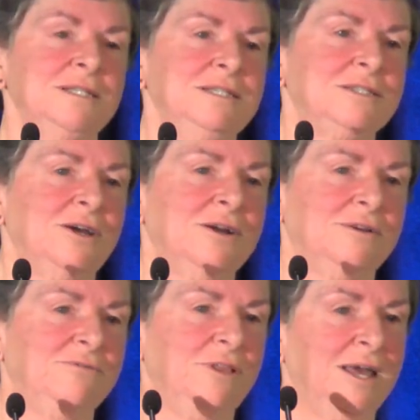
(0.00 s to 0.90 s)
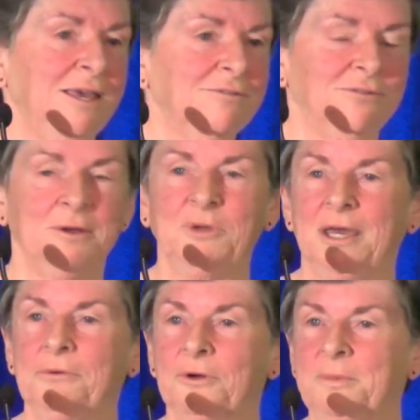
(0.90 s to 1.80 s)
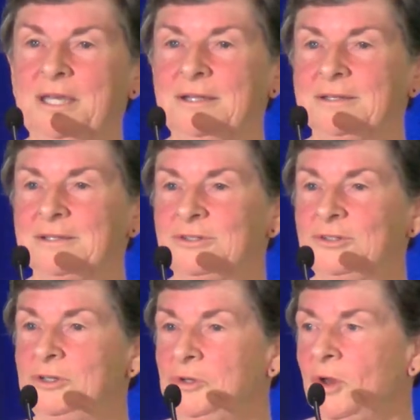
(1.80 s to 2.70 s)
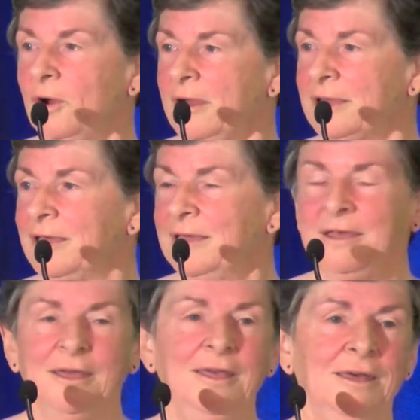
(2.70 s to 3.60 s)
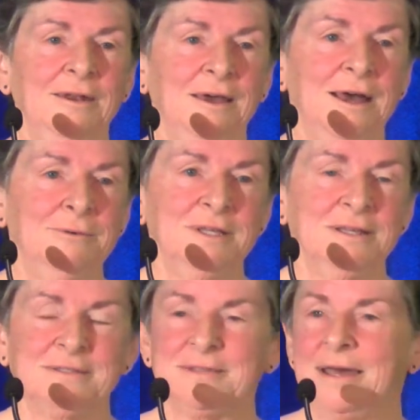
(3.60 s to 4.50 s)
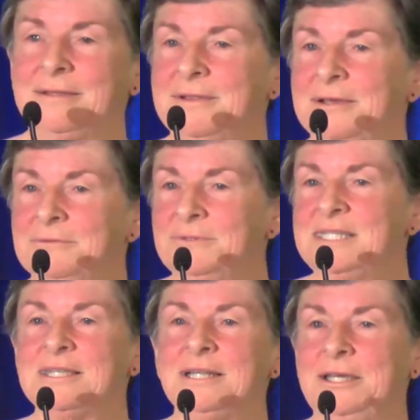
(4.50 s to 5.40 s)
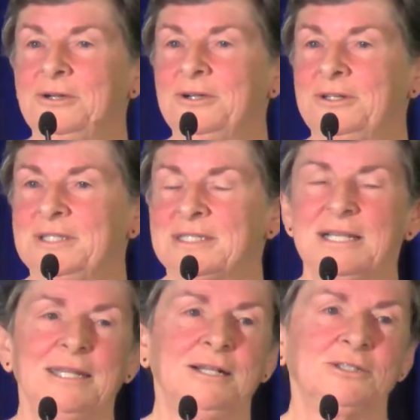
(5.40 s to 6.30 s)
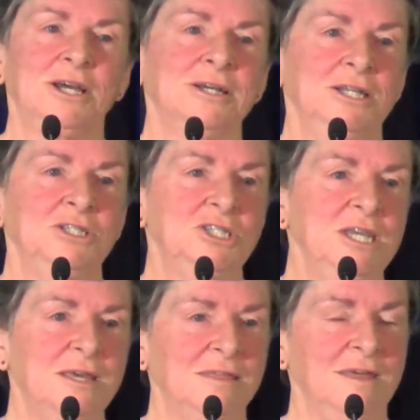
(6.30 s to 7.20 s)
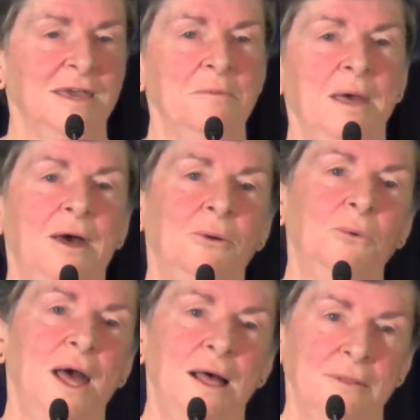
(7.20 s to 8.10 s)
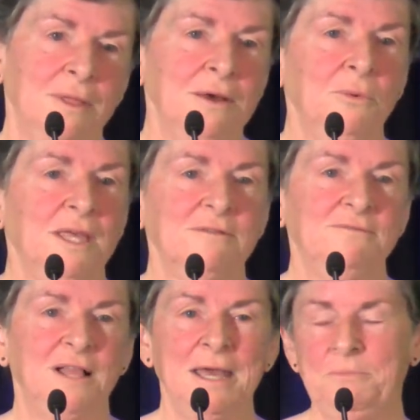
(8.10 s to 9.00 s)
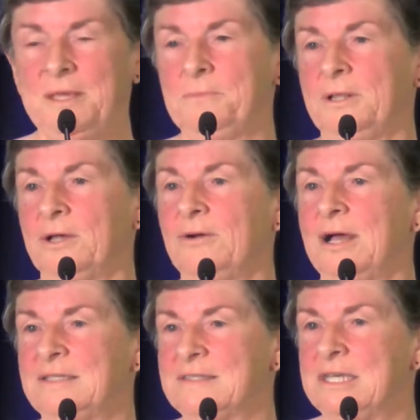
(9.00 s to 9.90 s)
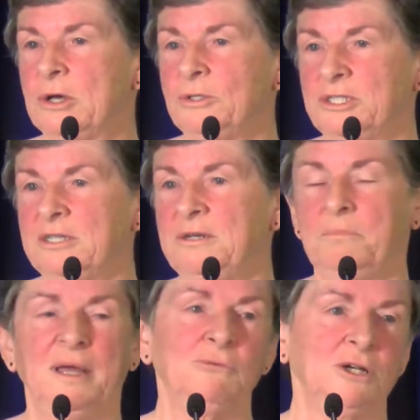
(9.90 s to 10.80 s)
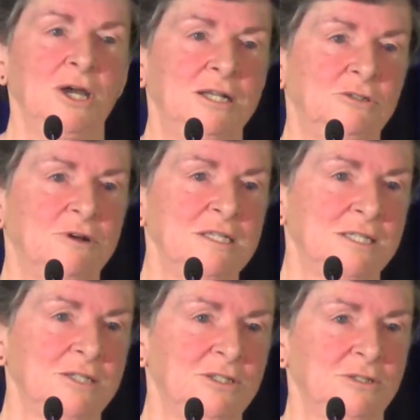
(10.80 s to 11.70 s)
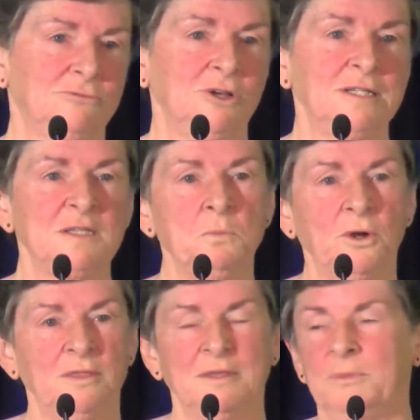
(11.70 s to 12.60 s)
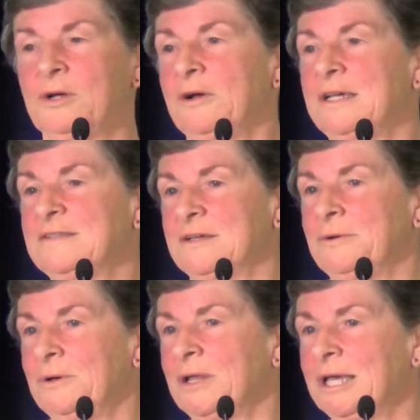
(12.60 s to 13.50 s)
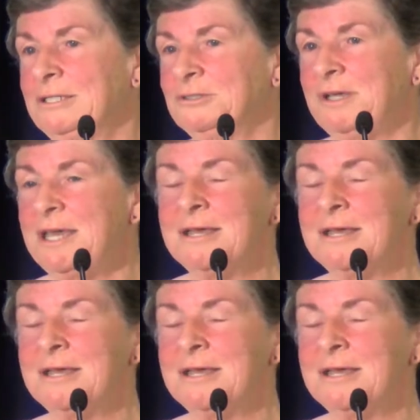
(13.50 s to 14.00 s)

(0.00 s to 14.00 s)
started flying from Nairobi to New York, and I recently heard this little tongue-in-cheek thing about, well, we can fly people across the ocean, but we're not trusted to transport them across our own country.